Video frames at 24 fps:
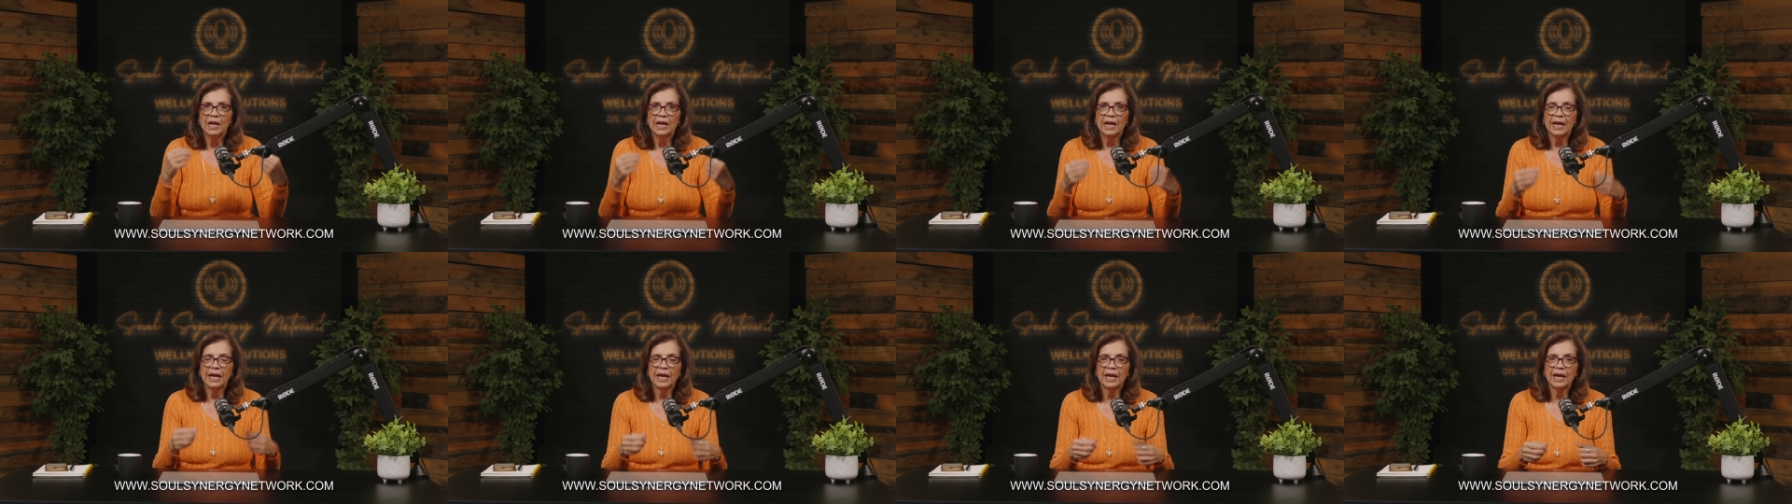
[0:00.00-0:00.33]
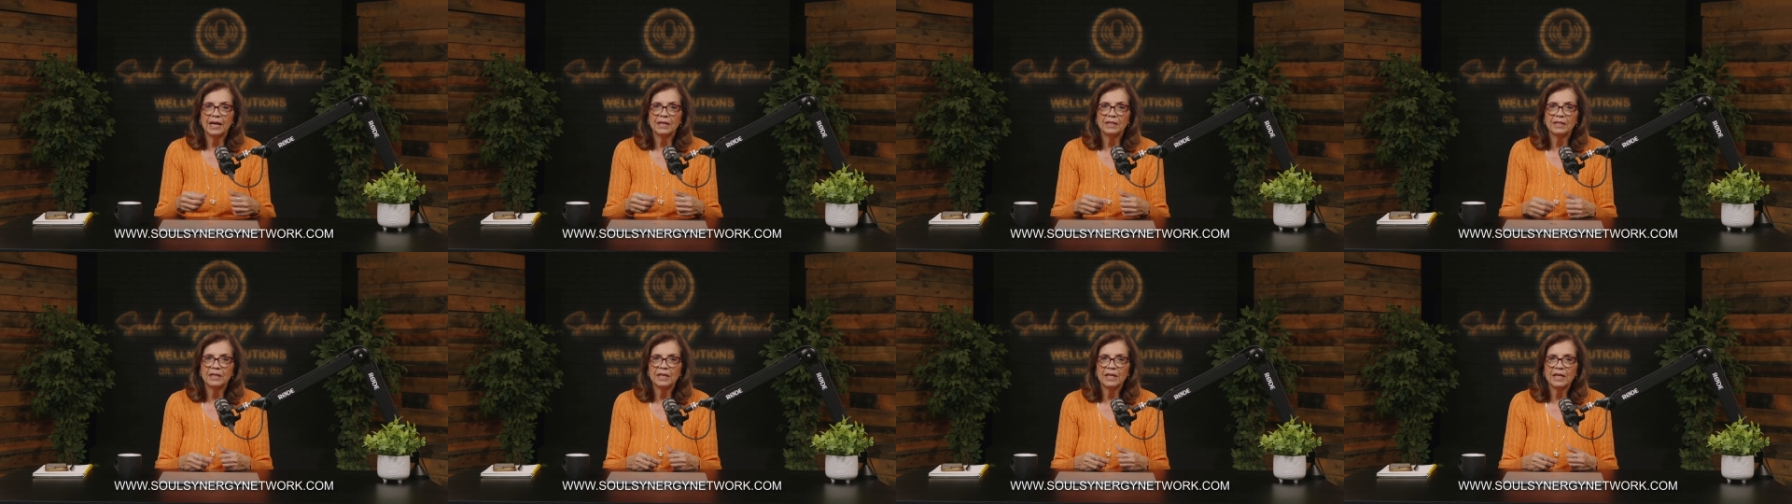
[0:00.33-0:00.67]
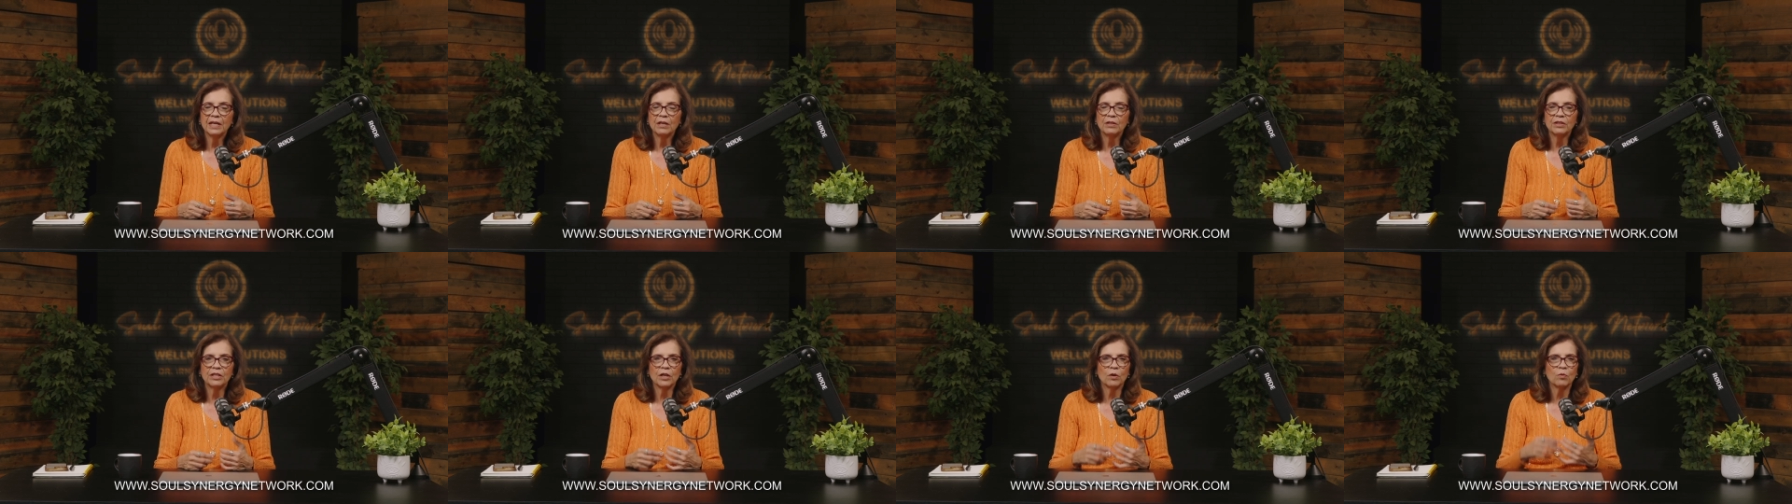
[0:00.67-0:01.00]
and
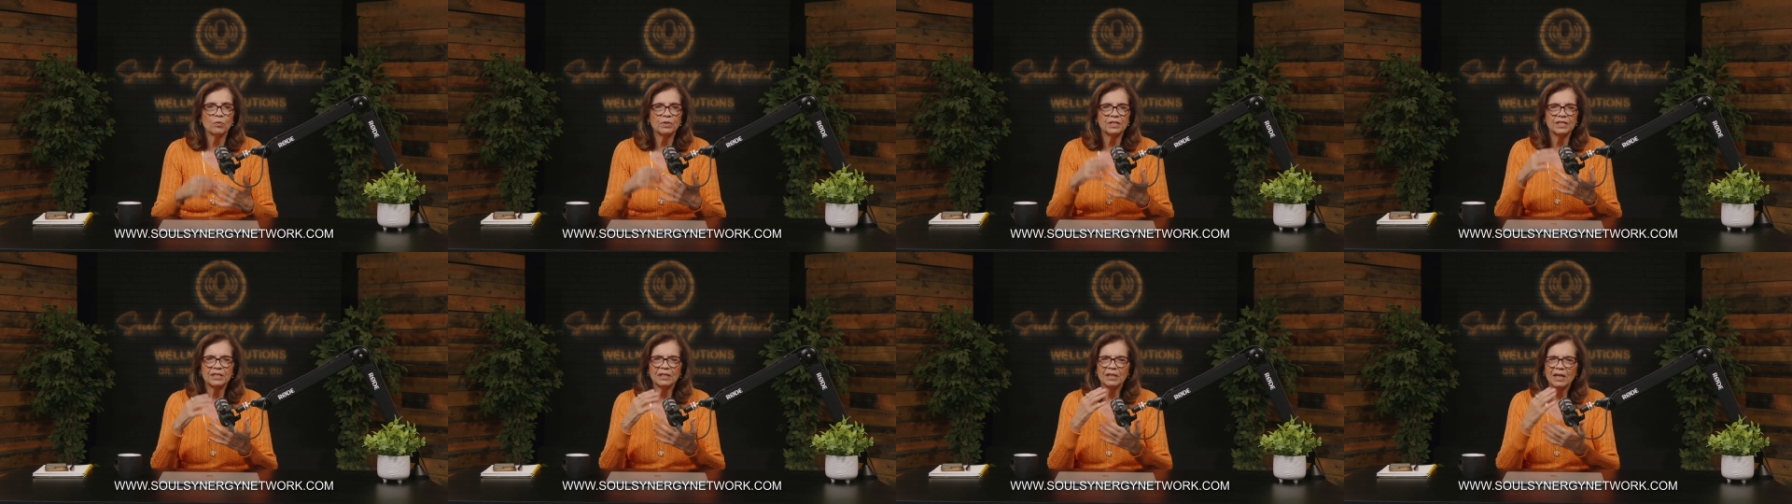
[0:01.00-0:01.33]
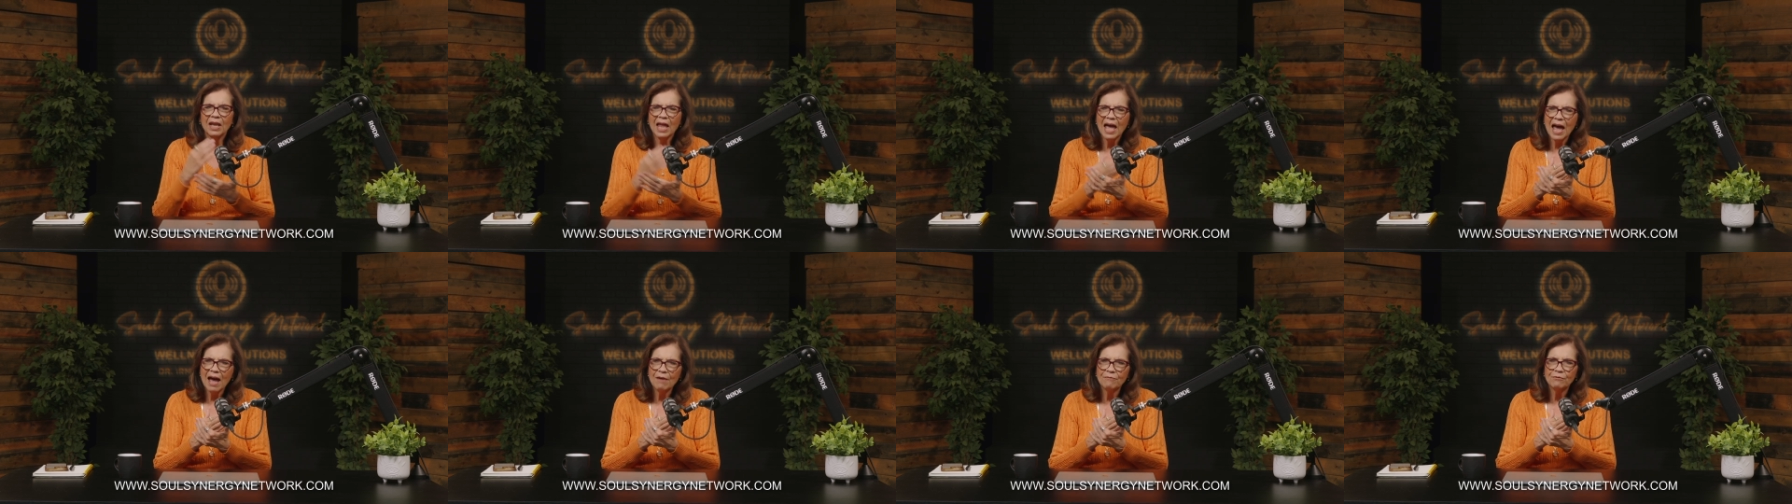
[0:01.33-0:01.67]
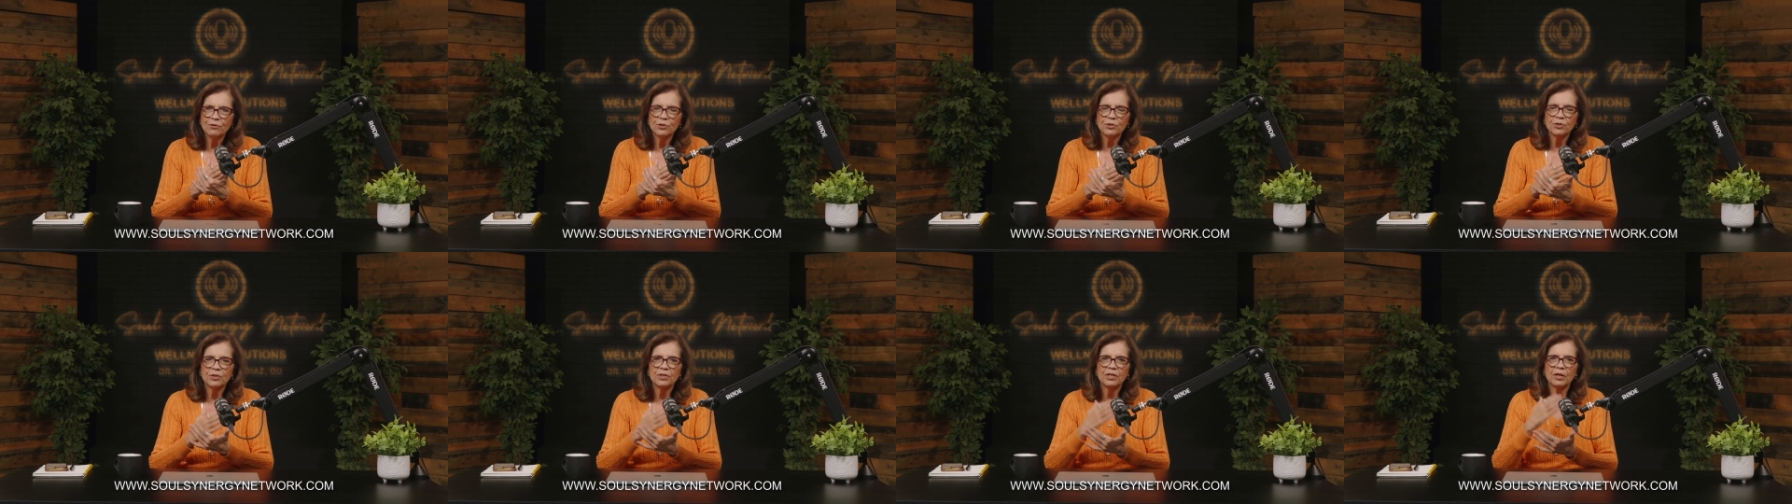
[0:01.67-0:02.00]
there was
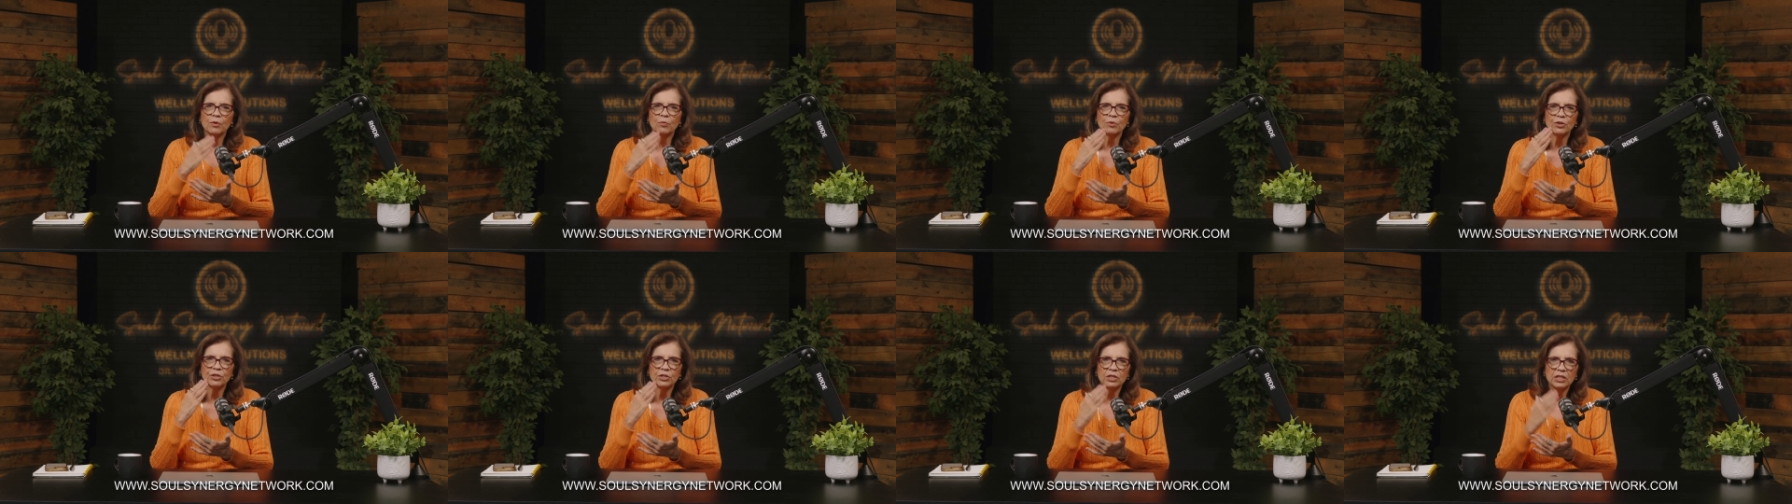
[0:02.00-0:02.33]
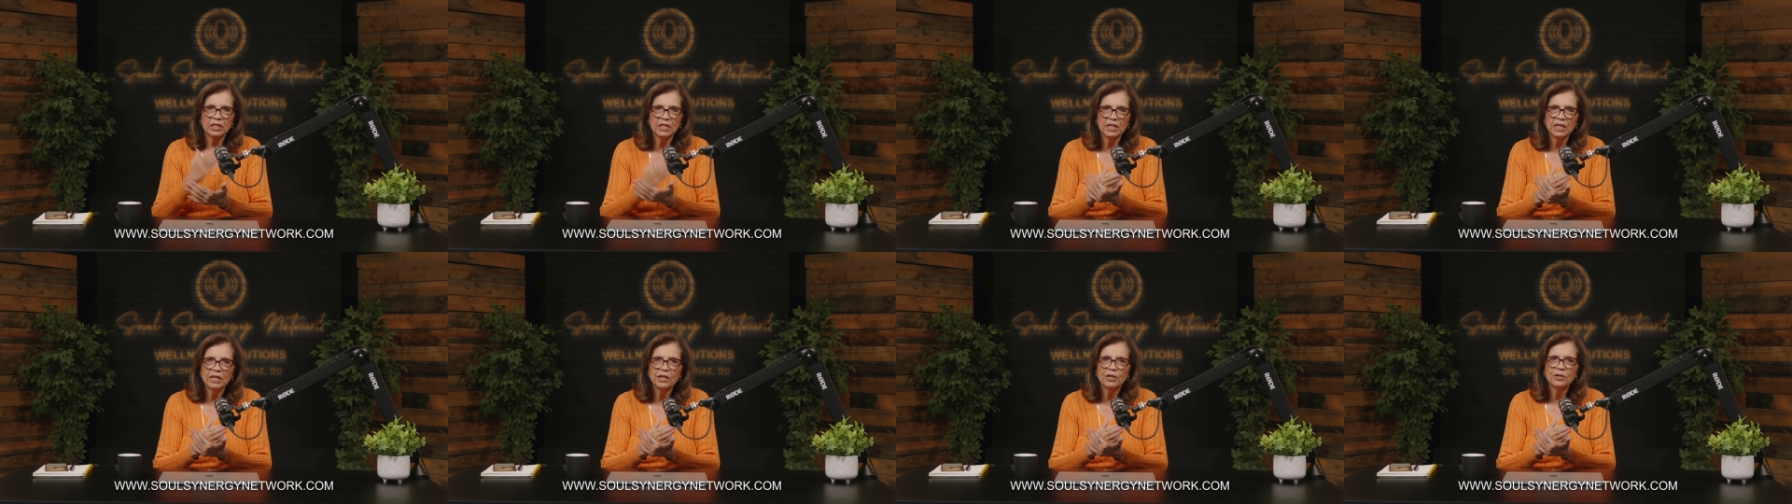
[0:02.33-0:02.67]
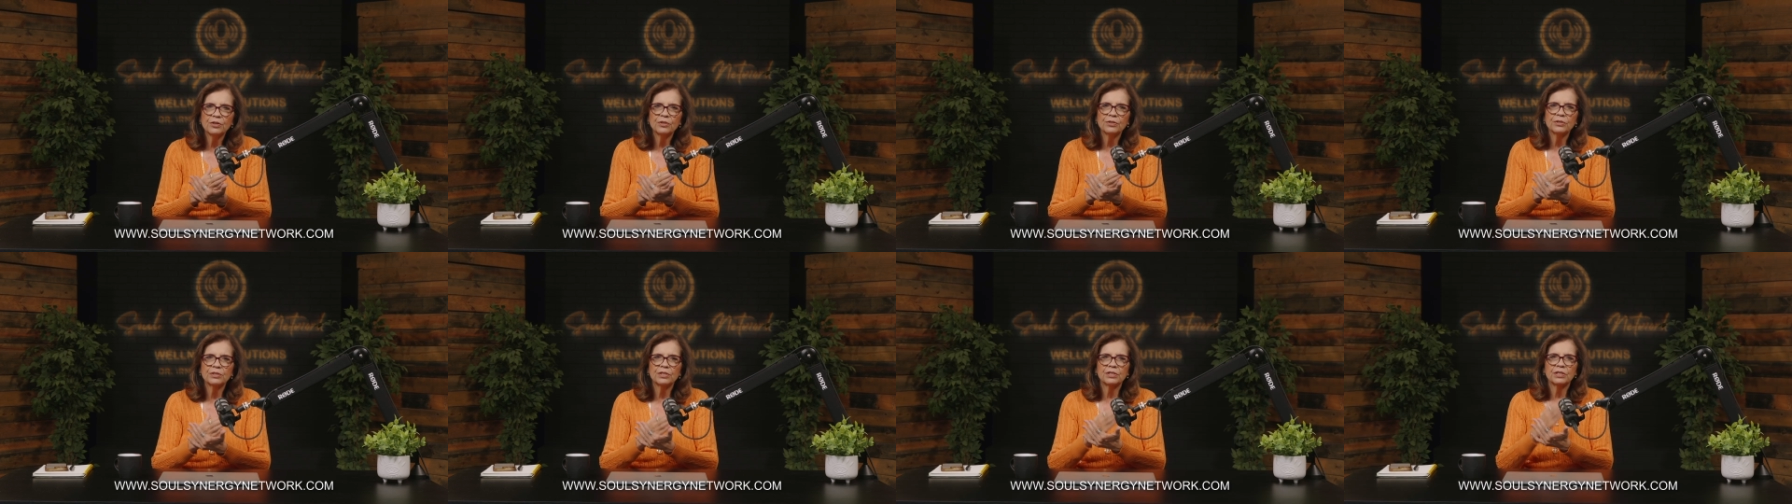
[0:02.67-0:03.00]
laughter, there were
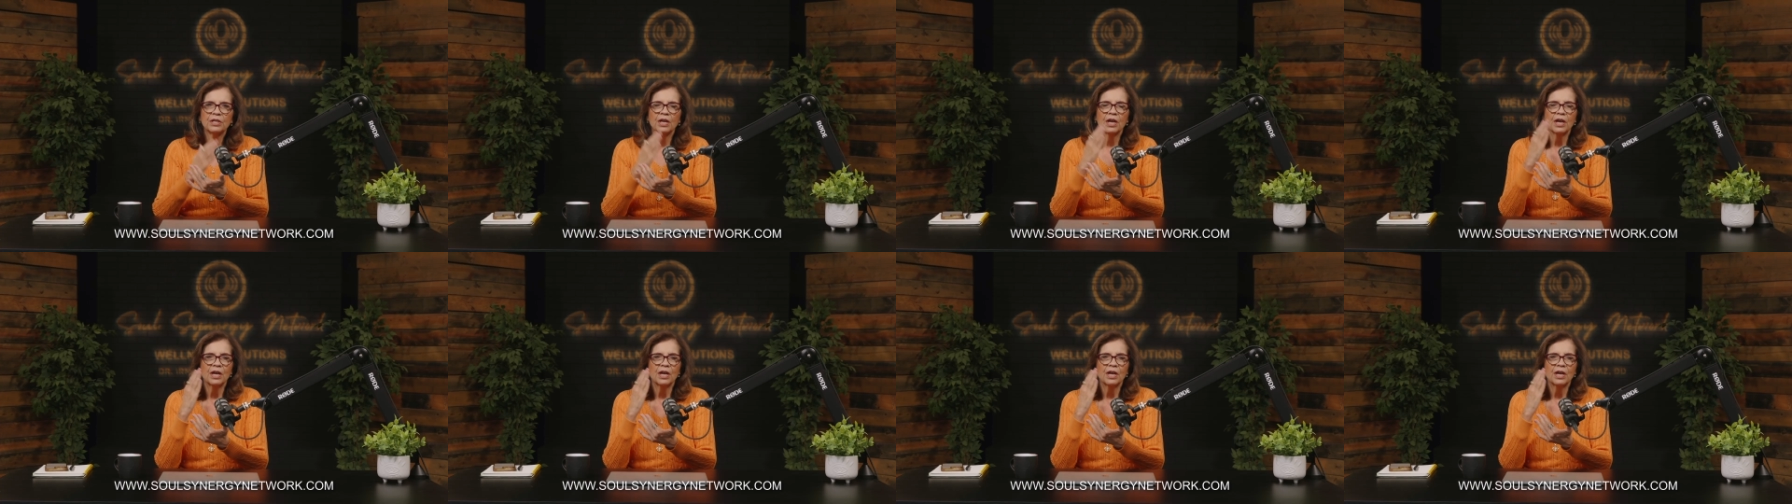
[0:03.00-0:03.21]
tears,